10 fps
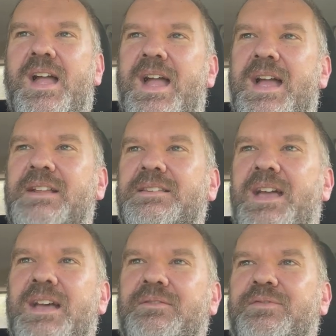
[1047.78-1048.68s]
add
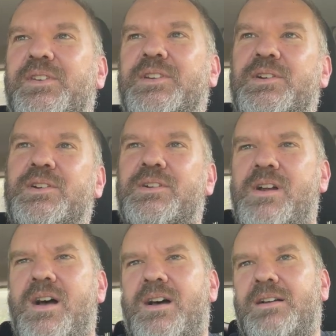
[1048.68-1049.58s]
that figure,
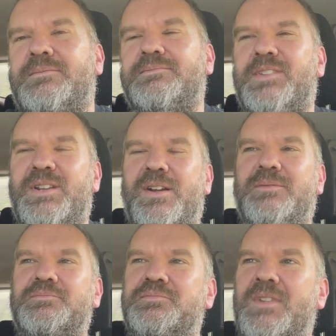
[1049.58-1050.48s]
uh, you know,
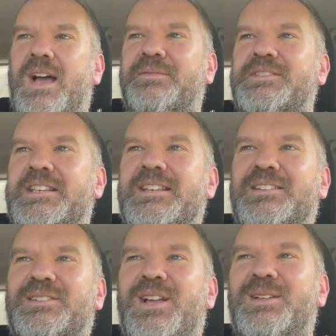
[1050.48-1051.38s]
I've seen